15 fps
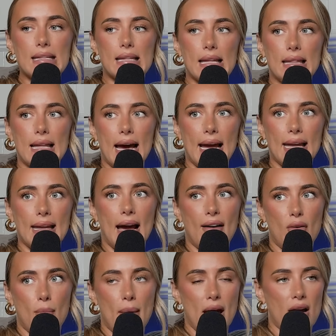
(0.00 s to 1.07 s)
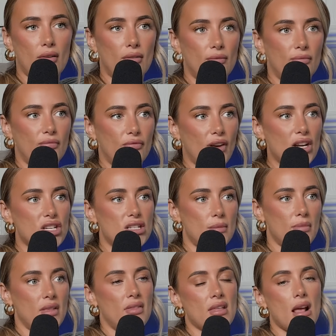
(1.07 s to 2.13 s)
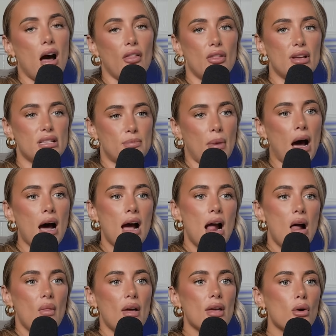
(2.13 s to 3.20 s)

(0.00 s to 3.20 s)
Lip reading: that they have a better friendship than the others, but they